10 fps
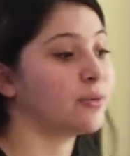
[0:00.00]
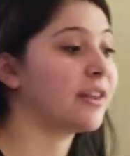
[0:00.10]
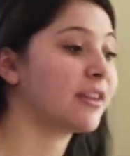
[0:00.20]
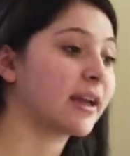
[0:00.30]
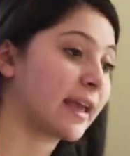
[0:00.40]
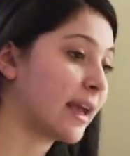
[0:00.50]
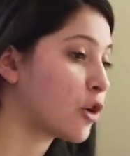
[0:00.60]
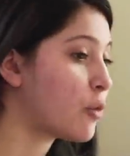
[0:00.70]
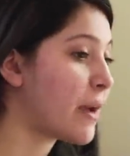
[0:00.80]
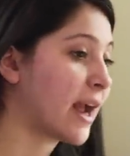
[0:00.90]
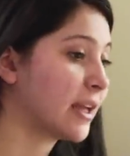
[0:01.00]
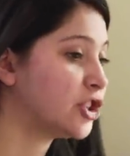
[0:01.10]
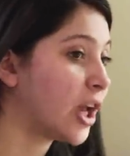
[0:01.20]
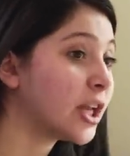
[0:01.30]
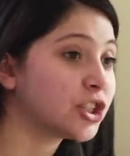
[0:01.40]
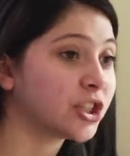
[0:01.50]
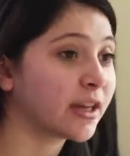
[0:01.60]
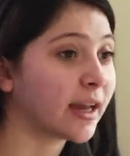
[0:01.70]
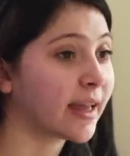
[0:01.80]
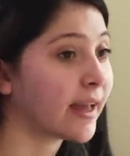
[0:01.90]
do anything. I can't go back and change
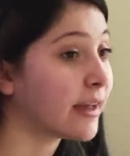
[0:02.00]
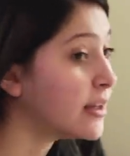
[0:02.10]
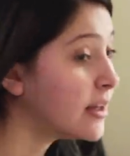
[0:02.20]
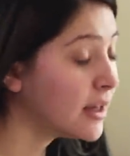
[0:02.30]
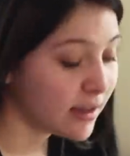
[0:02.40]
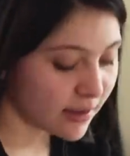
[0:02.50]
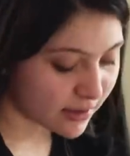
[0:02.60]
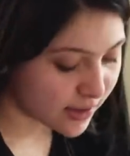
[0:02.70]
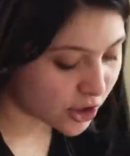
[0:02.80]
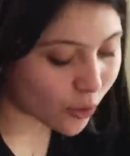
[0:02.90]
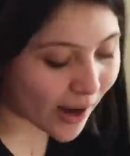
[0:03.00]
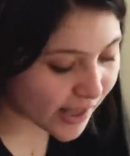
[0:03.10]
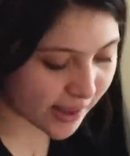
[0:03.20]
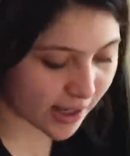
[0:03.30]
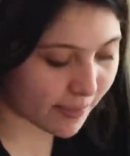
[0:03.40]
it. I can't do anything